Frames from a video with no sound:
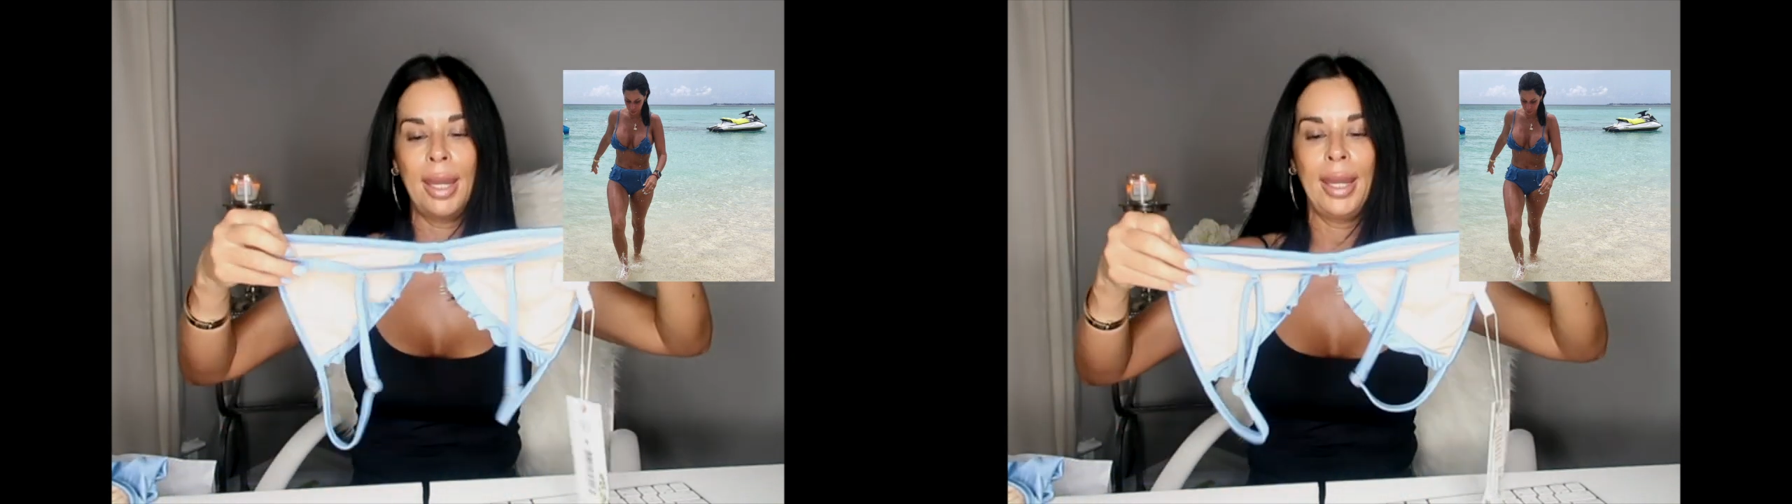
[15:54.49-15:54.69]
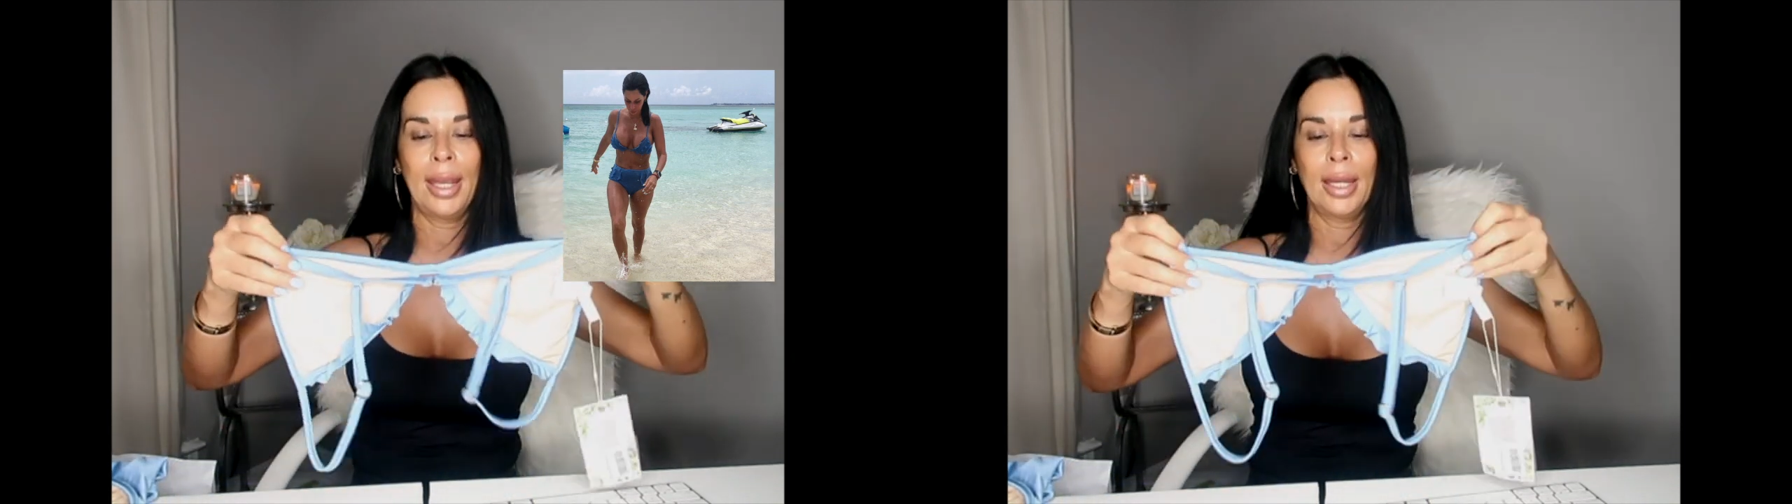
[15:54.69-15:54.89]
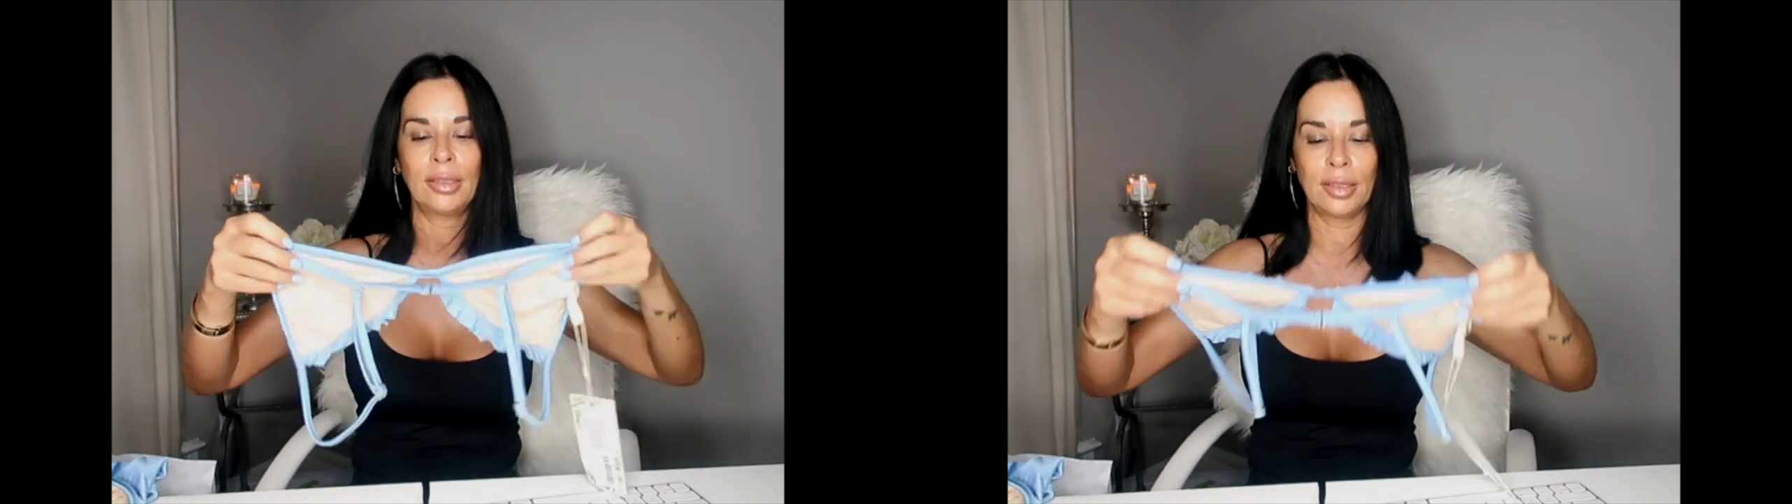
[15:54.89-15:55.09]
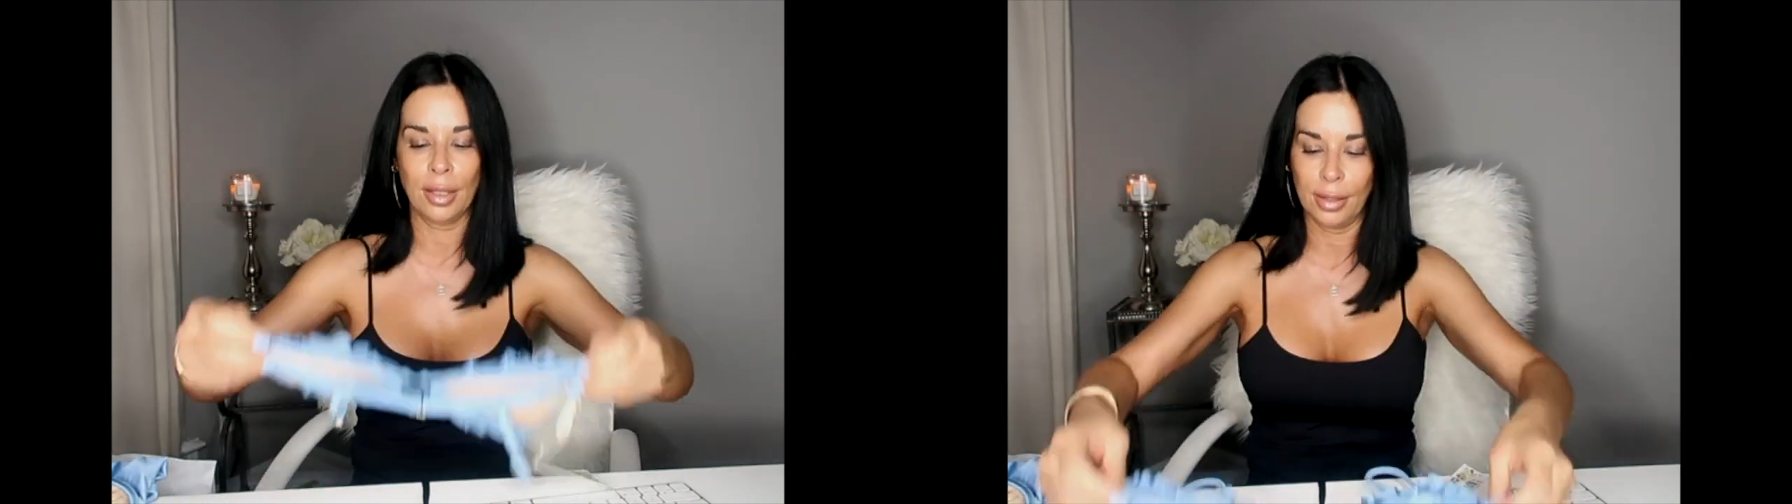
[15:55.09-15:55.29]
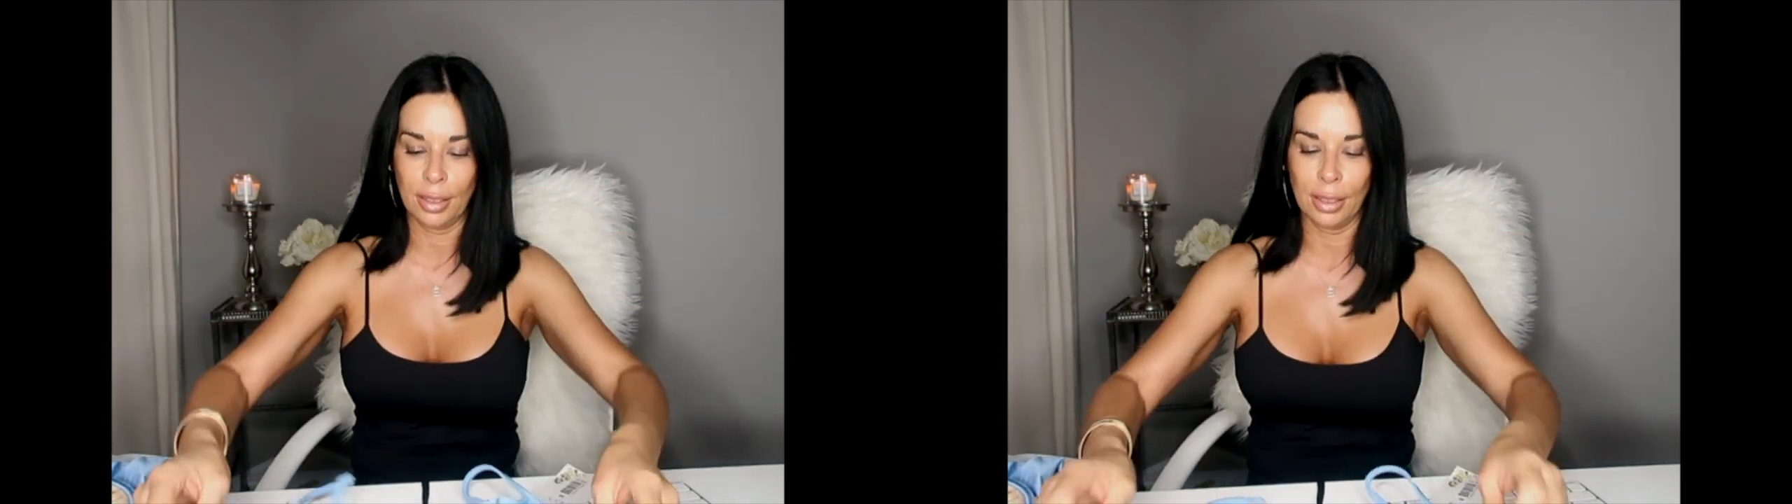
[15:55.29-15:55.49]
and
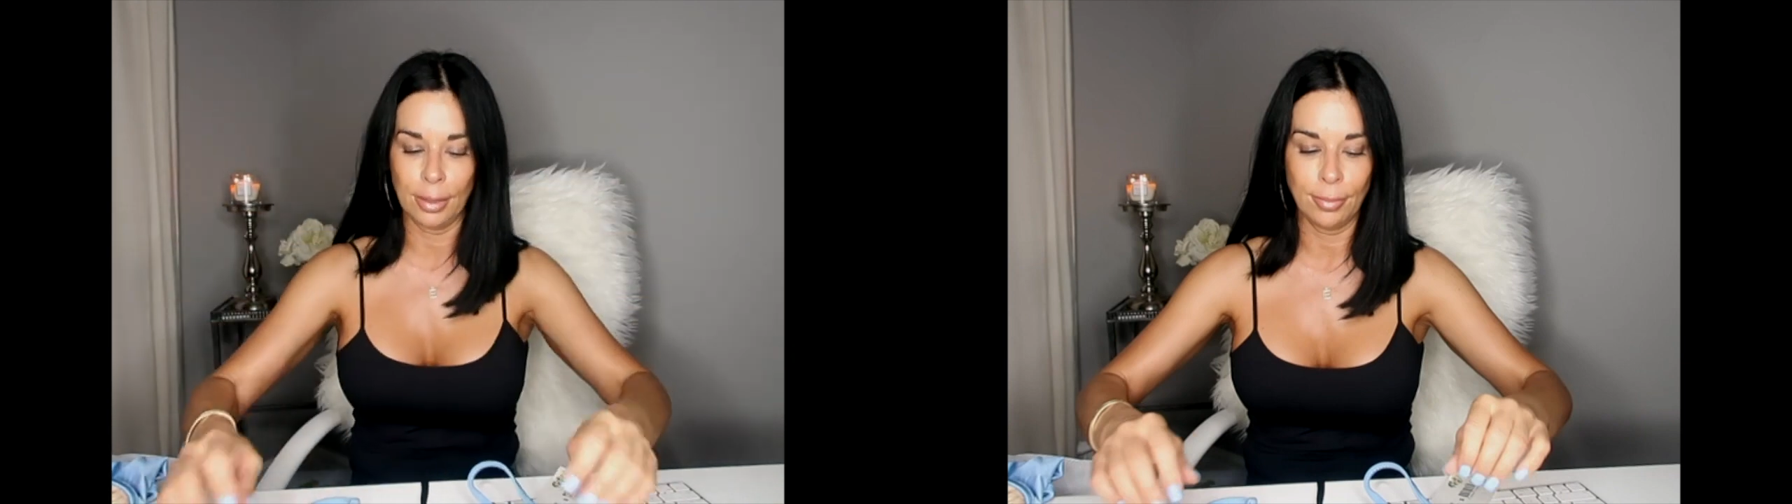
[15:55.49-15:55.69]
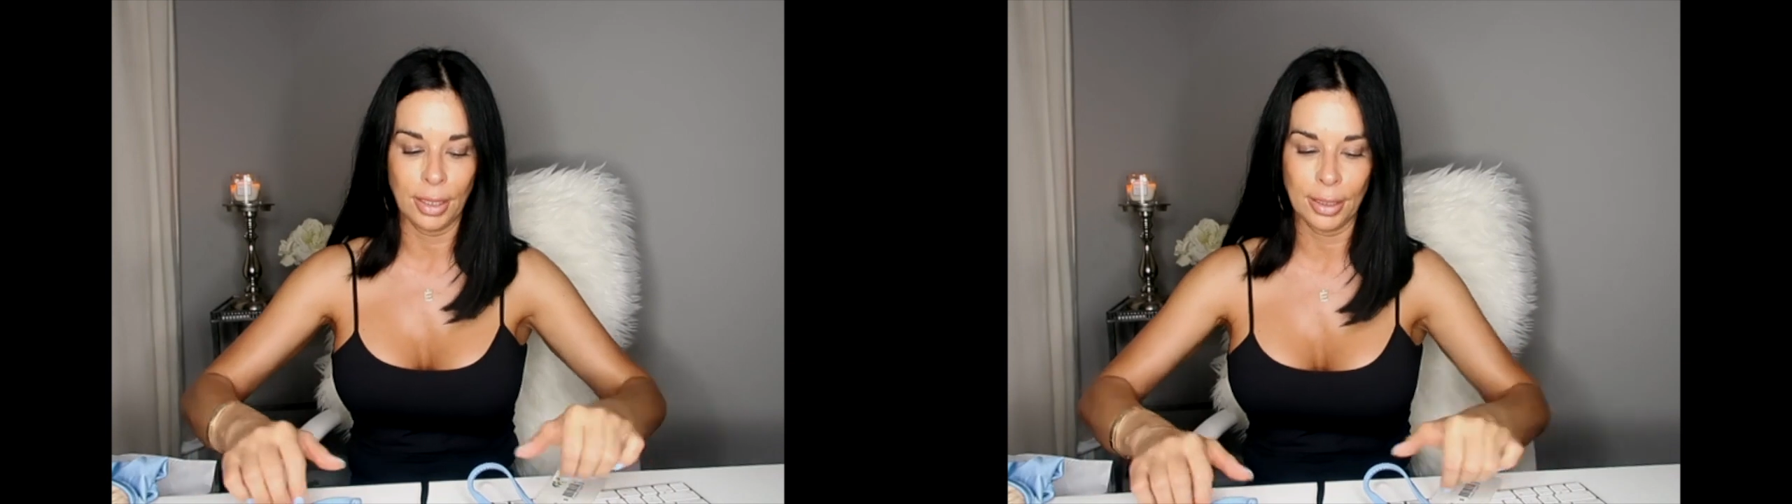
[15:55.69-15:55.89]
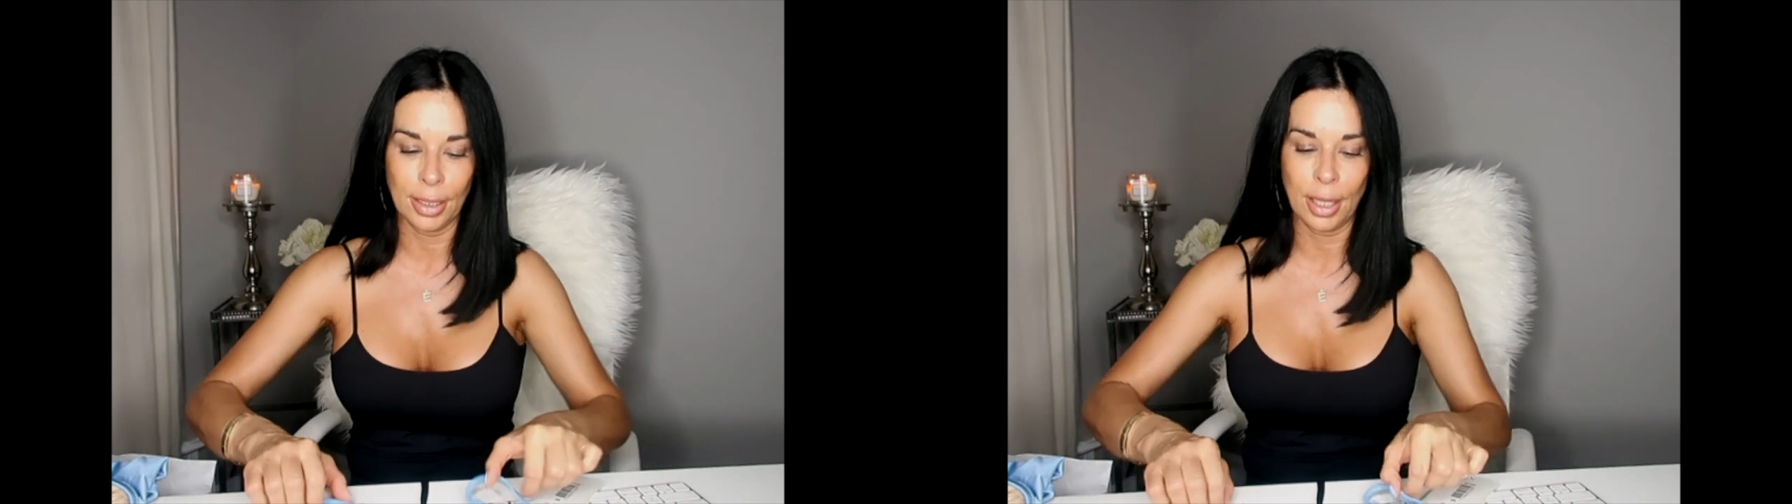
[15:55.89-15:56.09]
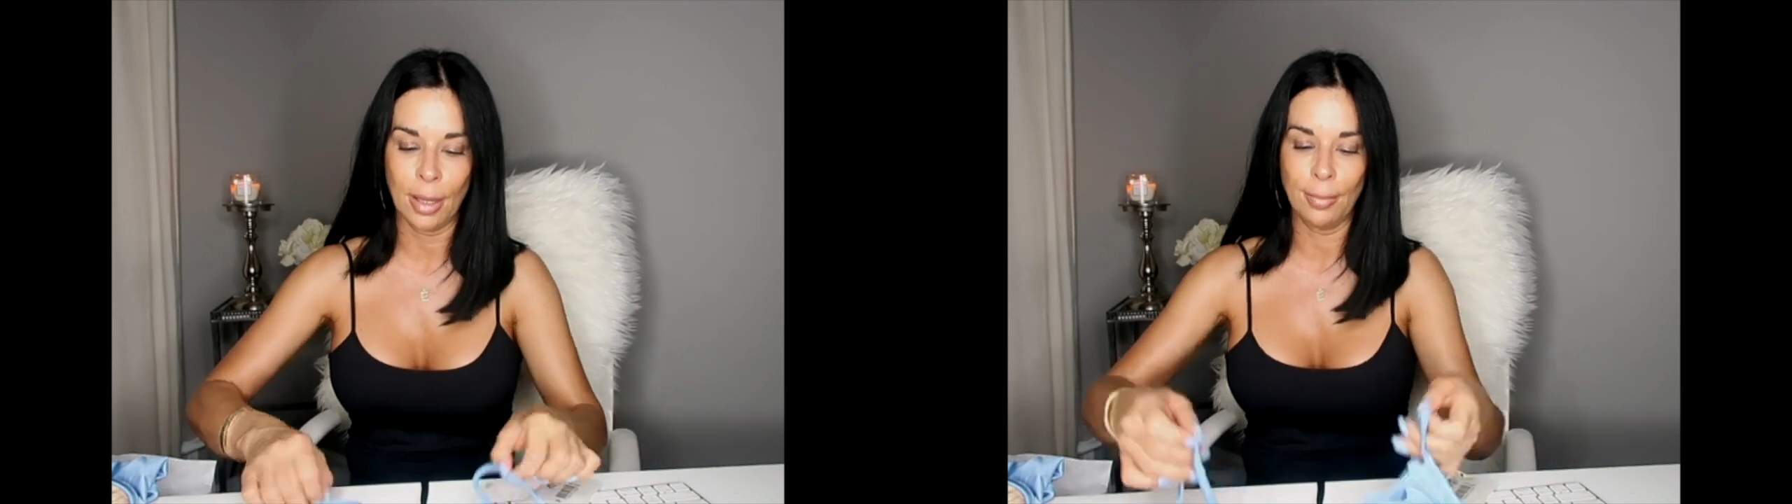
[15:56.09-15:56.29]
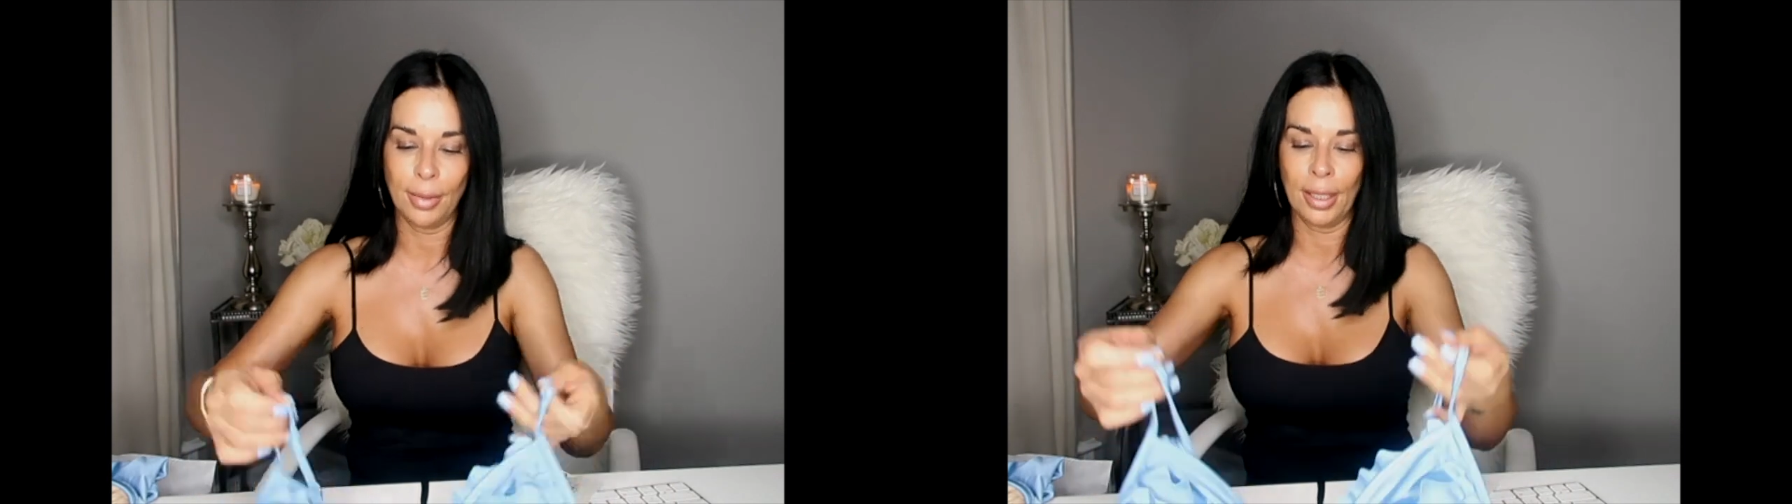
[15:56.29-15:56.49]
the medium,